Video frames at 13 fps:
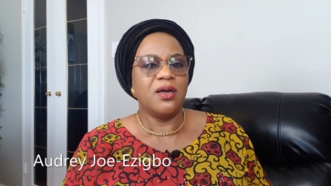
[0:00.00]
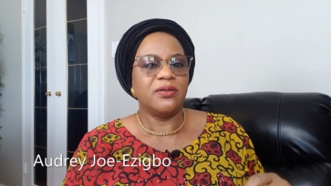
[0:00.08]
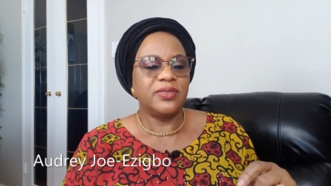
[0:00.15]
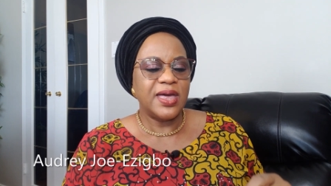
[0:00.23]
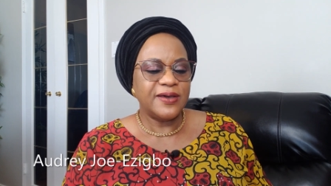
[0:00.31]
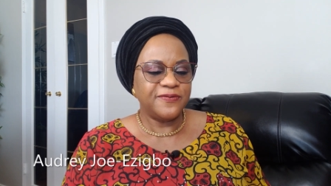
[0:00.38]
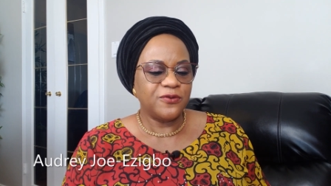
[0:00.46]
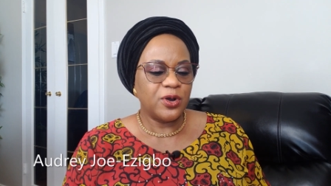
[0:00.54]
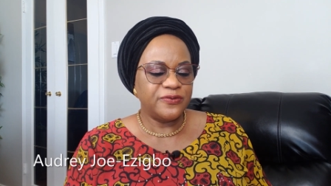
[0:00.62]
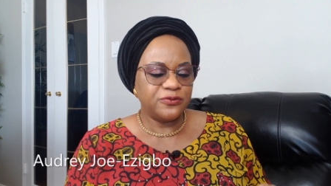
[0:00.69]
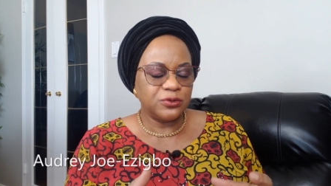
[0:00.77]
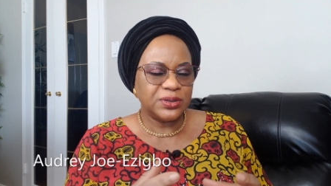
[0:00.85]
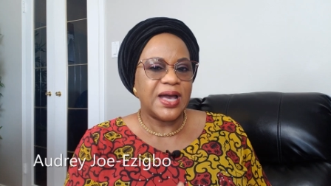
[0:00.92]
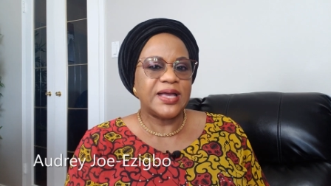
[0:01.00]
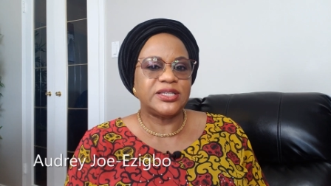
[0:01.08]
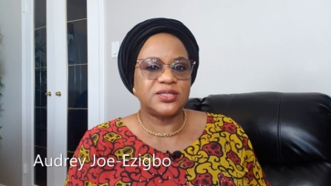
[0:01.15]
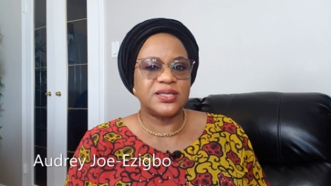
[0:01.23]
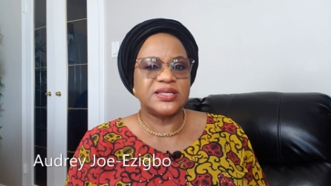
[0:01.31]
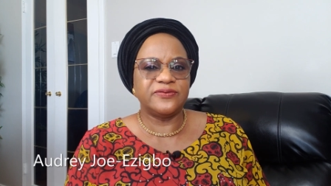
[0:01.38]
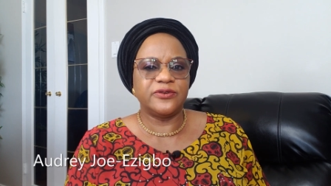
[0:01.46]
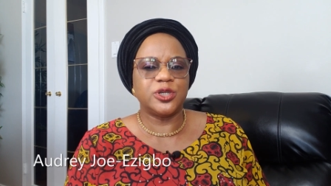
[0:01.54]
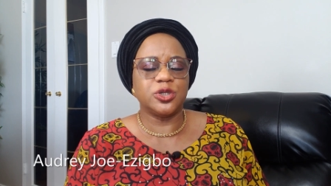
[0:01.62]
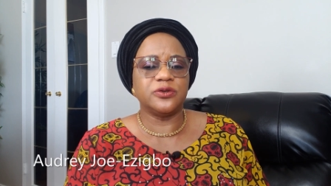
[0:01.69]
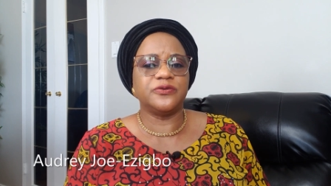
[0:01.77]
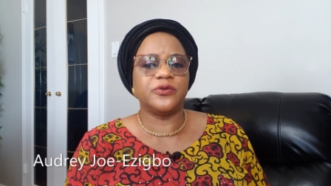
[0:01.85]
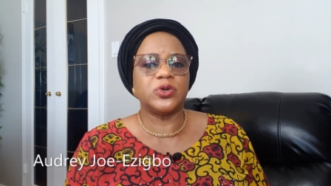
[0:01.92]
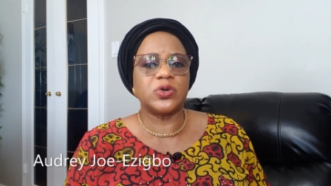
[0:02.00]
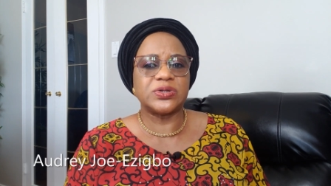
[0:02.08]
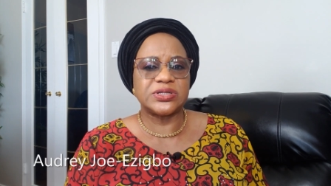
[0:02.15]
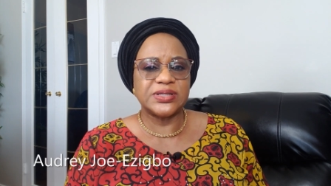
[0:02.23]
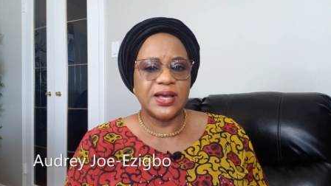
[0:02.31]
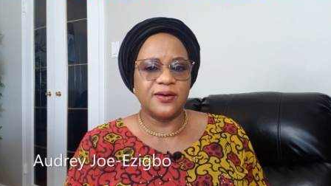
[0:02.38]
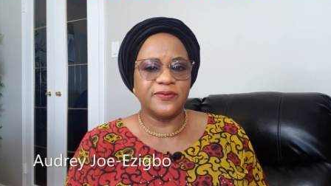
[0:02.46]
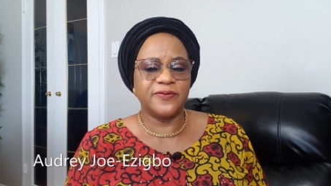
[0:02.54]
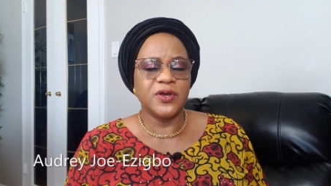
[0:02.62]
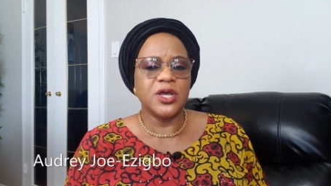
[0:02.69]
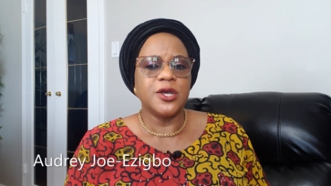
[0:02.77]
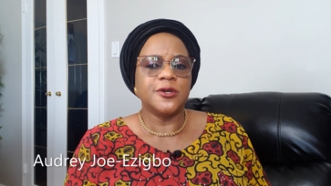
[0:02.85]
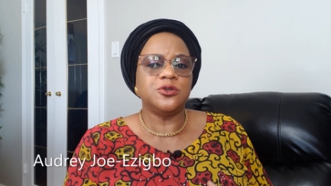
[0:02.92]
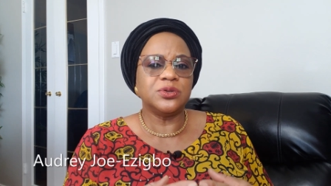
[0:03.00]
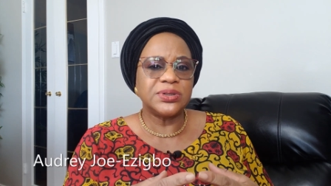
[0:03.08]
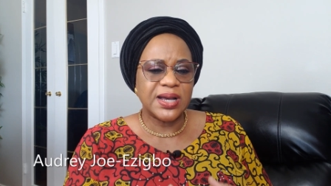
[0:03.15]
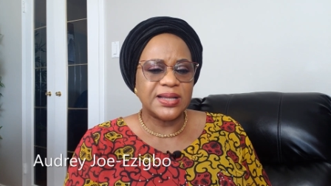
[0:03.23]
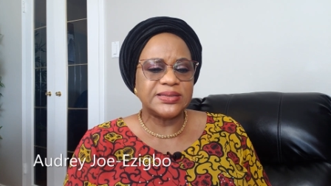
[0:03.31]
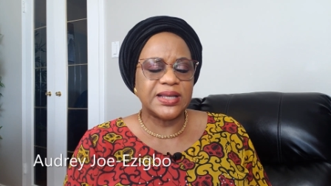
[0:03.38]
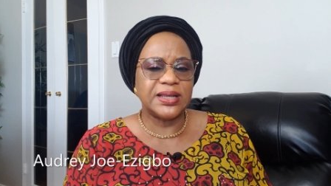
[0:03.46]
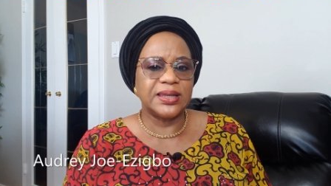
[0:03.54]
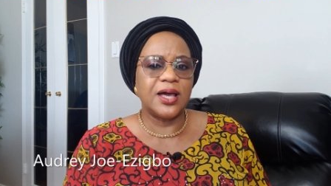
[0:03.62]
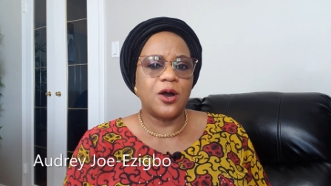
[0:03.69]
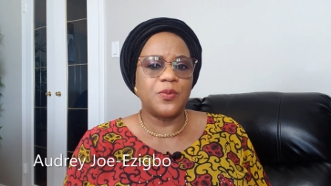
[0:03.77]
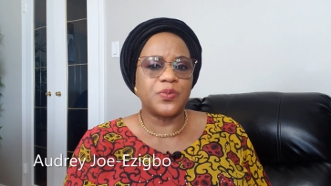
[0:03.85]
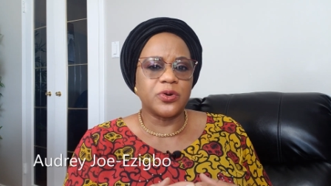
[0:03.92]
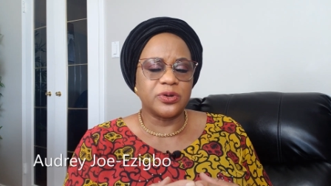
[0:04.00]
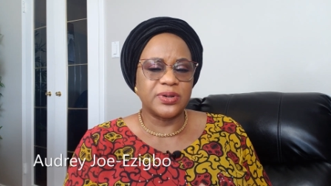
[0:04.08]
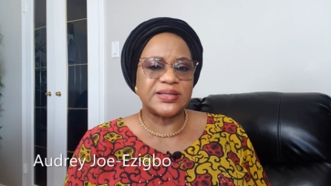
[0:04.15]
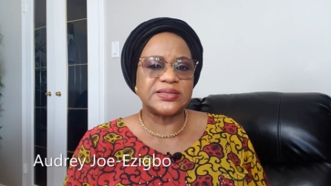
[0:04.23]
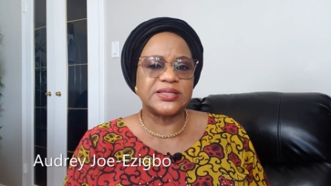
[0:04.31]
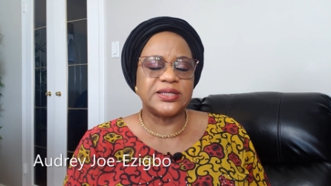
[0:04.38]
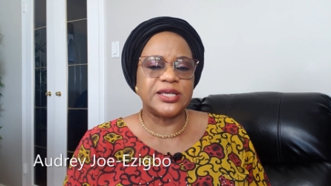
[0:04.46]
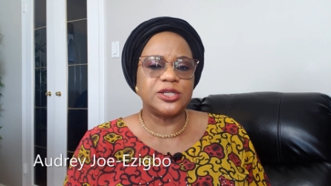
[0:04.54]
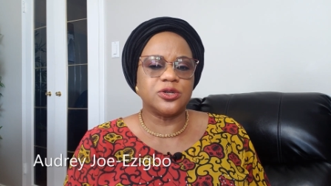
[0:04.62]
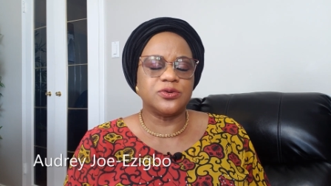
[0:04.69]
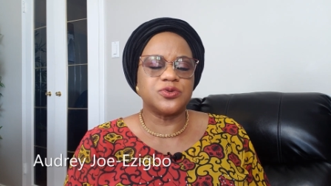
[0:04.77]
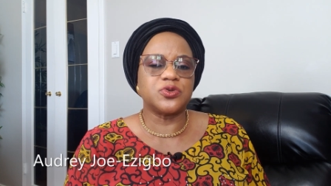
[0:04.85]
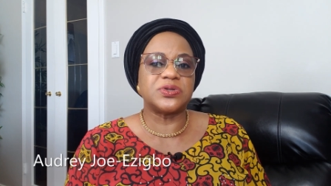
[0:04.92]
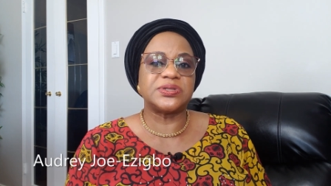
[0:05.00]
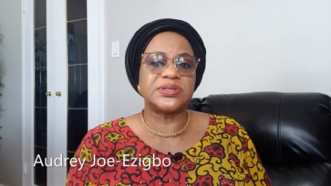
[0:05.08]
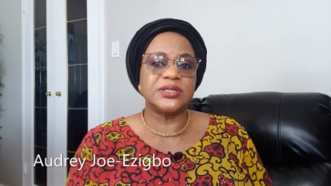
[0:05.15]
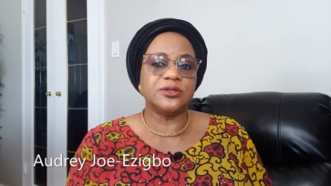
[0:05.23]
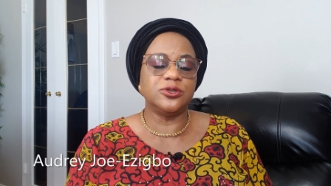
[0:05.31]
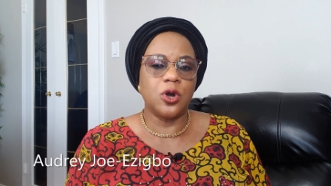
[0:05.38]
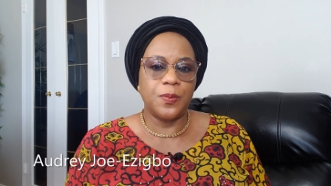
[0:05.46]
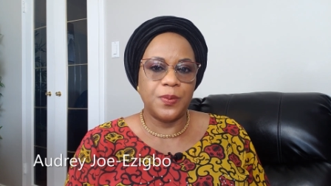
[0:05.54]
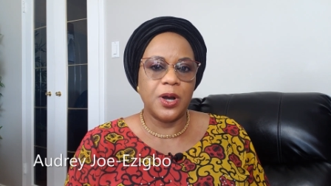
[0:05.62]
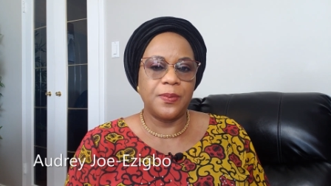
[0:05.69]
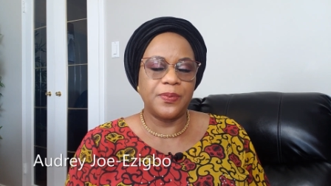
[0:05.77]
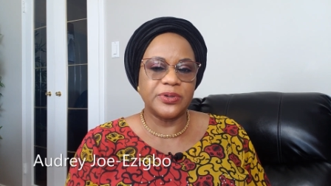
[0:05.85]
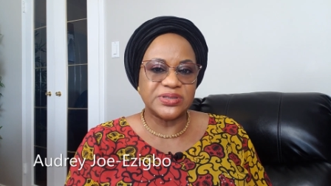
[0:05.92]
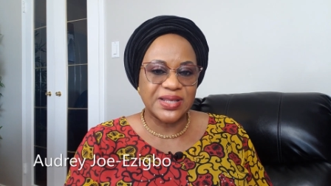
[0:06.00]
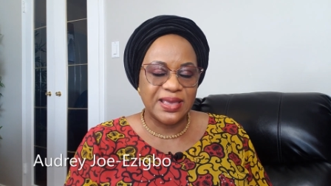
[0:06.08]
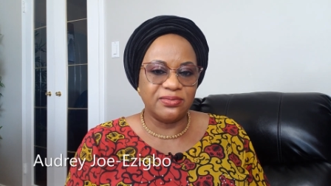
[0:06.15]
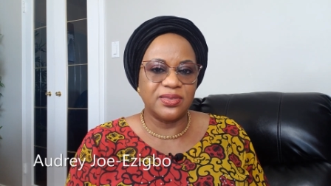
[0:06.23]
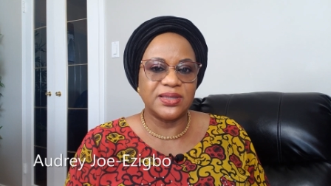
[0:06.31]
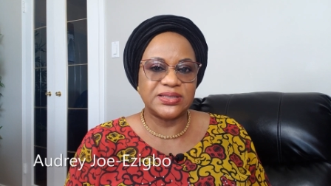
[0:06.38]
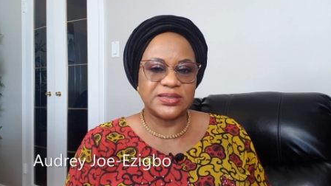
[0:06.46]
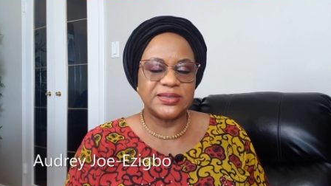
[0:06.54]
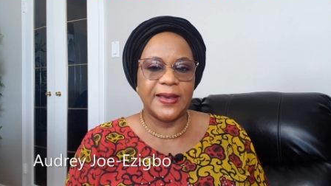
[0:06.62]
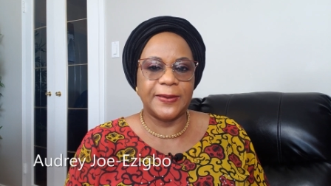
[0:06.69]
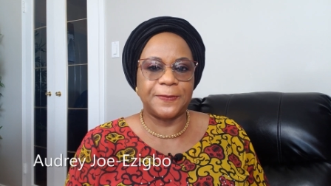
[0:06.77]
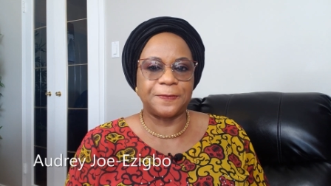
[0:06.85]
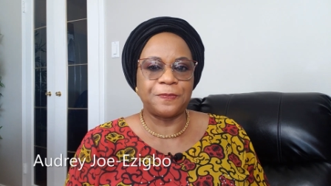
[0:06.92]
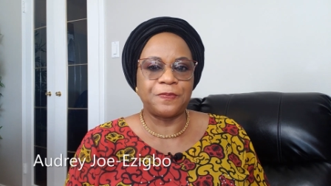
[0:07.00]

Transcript: Therefore, if you catch this vision for yourself, you can't allow procrastination to steal your purpose in this time.